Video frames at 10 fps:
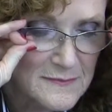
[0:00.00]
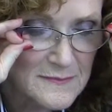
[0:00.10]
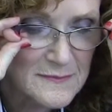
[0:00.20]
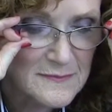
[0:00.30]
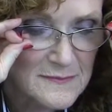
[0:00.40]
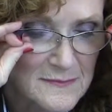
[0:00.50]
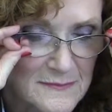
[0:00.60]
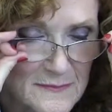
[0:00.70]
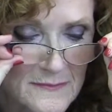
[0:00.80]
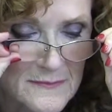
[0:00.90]
And the
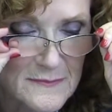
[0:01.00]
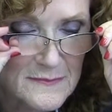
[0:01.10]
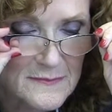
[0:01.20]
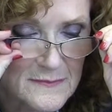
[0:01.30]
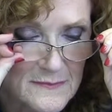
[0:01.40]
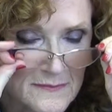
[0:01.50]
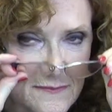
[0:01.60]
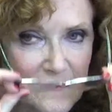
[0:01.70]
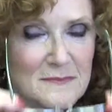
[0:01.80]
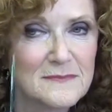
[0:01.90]
question is,
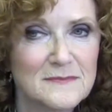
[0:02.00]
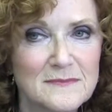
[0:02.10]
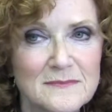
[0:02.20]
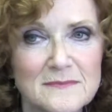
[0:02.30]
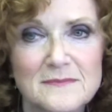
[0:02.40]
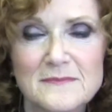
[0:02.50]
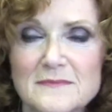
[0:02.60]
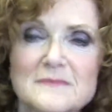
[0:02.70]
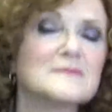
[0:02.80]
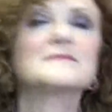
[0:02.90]
do I
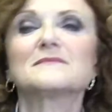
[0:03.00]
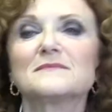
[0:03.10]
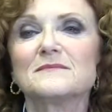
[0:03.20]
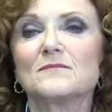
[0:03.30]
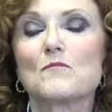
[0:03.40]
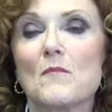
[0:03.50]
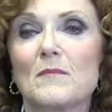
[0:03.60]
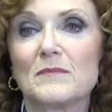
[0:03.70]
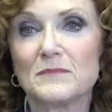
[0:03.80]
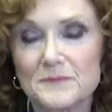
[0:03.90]
have to go to court
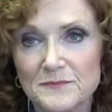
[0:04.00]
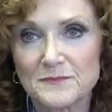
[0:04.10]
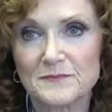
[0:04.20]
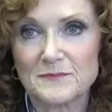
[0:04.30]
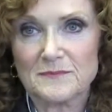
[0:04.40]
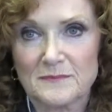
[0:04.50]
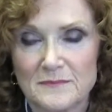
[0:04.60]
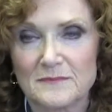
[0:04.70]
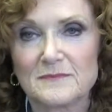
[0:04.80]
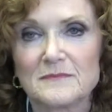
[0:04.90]
if we have
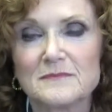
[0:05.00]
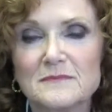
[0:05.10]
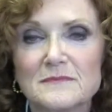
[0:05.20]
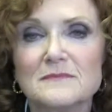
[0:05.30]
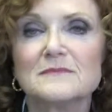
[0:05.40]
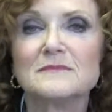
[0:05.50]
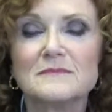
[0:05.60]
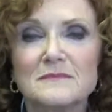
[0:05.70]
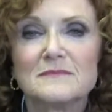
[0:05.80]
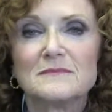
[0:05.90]
a
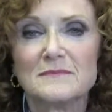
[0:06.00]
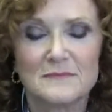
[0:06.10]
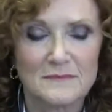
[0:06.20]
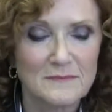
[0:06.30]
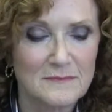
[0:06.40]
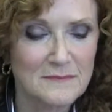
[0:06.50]
mediated agreement?